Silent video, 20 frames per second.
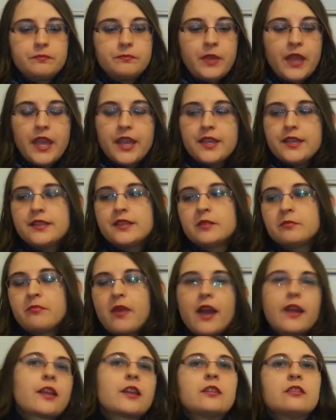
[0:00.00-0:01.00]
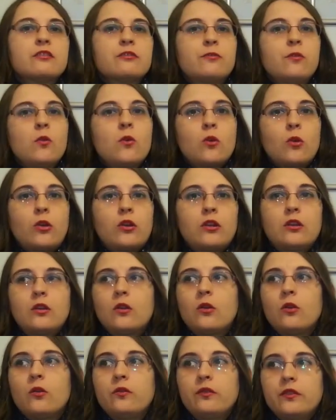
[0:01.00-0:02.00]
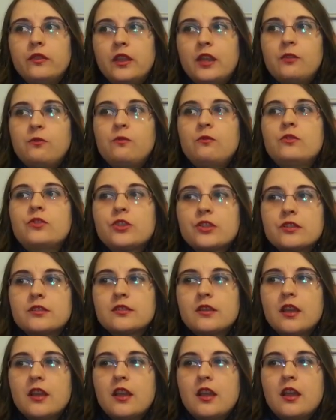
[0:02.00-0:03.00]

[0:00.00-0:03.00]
pace back and forth, or they will just